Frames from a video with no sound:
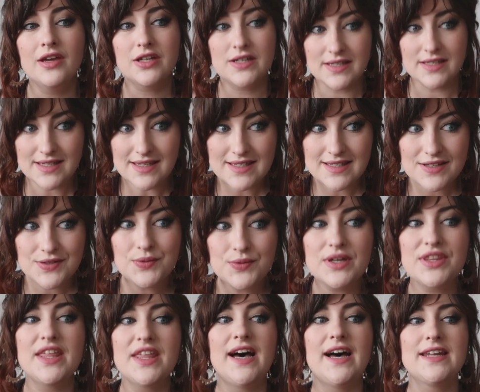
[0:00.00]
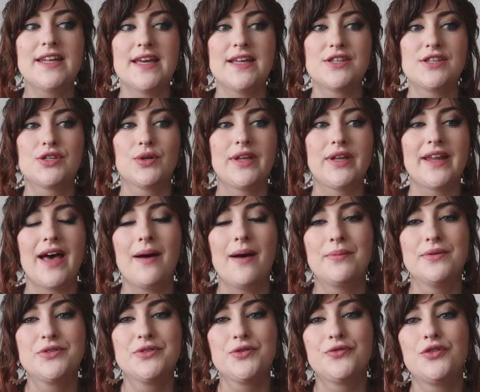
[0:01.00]
consistent with that, and so that
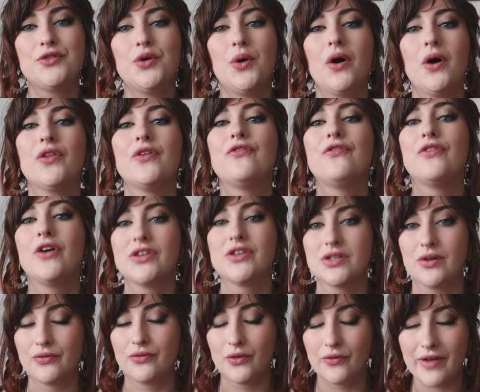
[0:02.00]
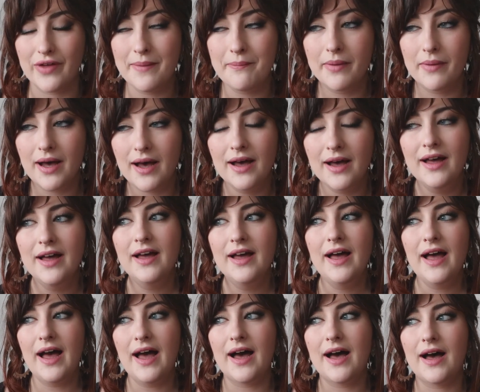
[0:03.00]
happened to fall on the 1st of November.
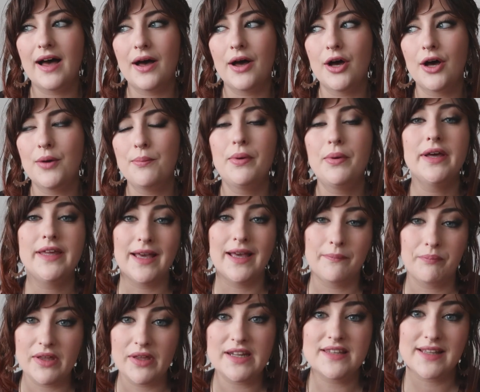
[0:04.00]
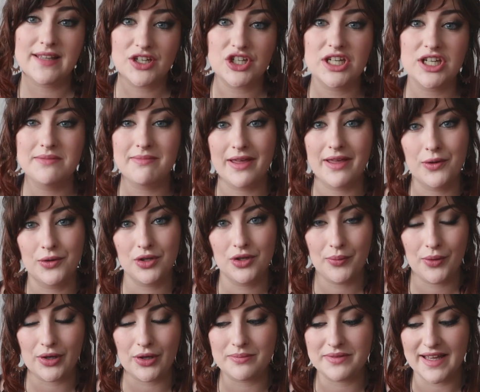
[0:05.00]
But yeah, it is actually my
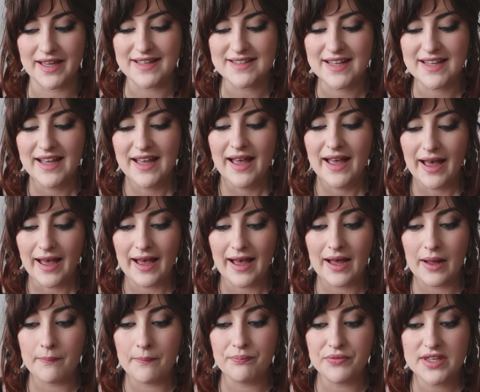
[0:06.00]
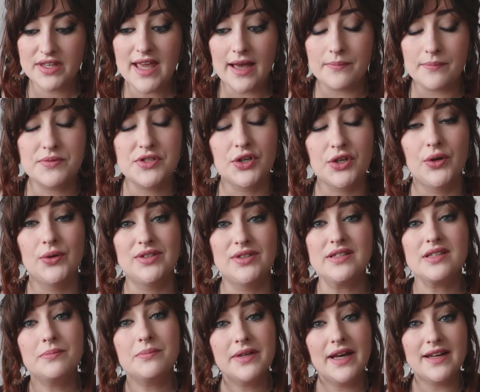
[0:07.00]
October update. Yeah, so
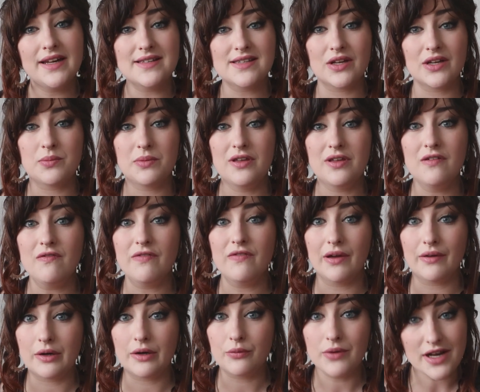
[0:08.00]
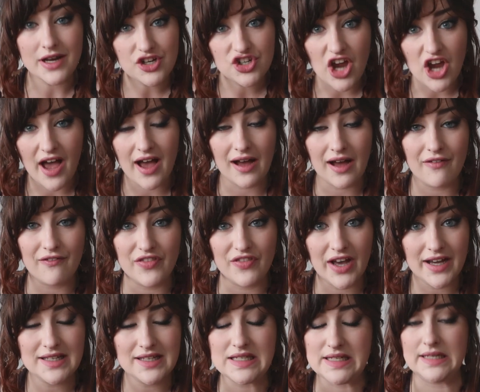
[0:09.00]
this update is going to be very rich. I have
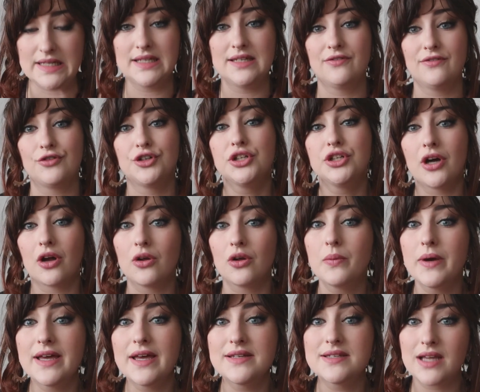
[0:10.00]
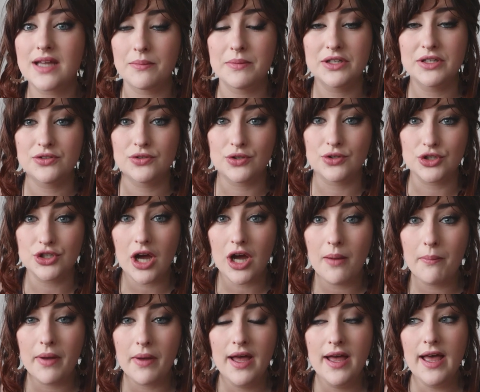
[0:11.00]
19 different colorways coming to the
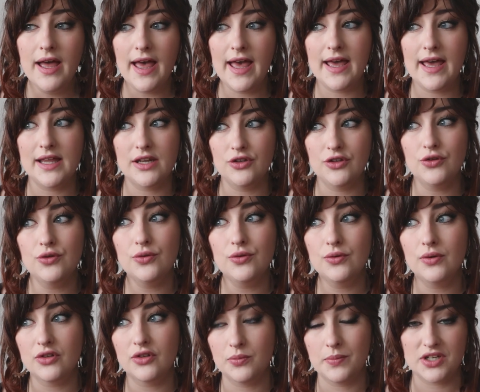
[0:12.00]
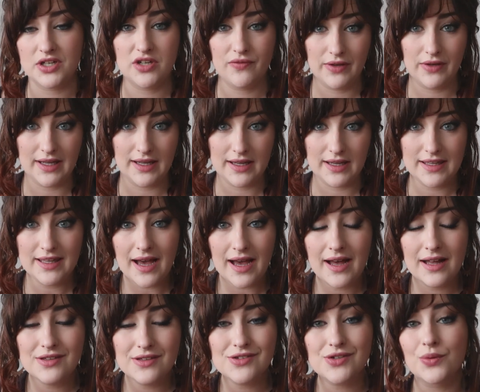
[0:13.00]
shop and new specific
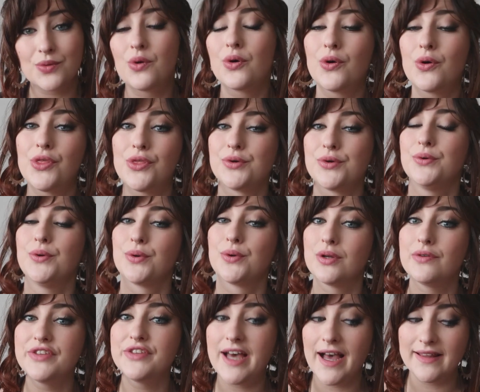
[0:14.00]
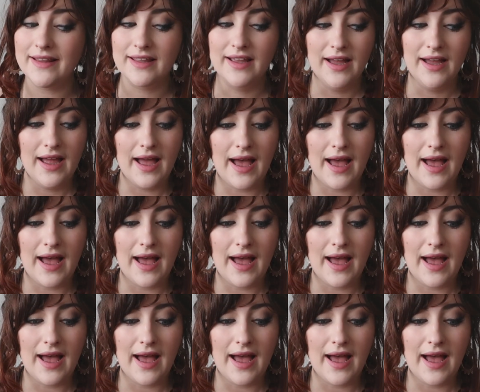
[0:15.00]
yarn, so we'll go through all of that.